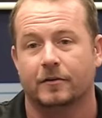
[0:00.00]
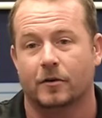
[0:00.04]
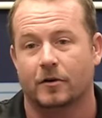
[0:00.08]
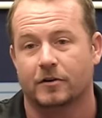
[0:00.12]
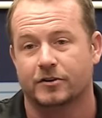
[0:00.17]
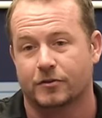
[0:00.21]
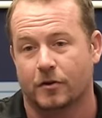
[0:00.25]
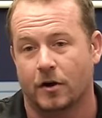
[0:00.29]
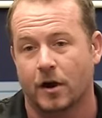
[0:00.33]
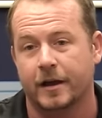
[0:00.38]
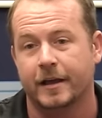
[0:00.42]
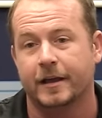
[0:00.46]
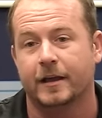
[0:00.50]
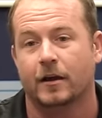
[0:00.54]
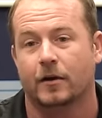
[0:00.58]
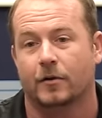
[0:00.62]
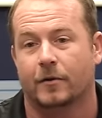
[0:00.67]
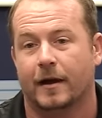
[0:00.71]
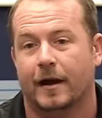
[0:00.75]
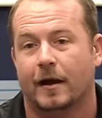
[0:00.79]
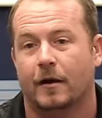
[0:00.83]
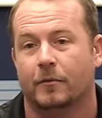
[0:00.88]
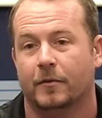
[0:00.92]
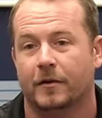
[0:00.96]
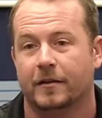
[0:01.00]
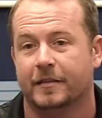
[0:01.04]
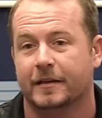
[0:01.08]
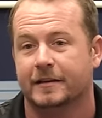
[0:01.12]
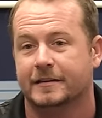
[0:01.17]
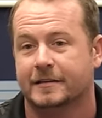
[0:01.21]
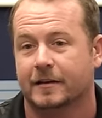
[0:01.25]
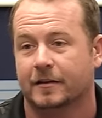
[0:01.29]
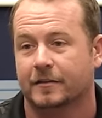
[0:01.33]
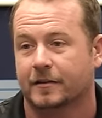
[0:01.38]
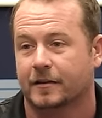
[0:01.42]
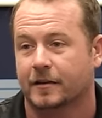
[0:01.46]
or Johnny go out, what do they
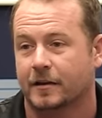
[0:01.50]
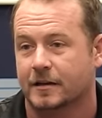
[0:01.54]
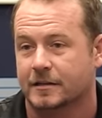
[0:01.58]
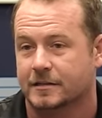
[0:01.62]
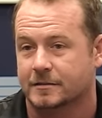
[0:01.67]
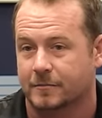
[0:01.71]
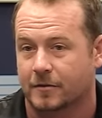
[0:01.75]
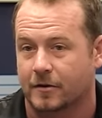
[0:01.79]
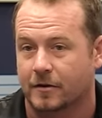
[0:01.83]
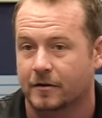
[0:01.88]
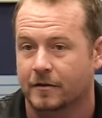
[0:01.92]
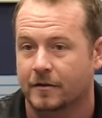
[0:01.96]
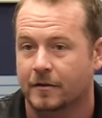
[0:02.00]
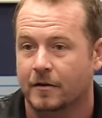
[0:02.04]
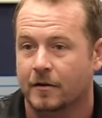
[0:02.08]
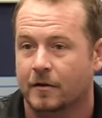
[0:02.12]
tell the customer?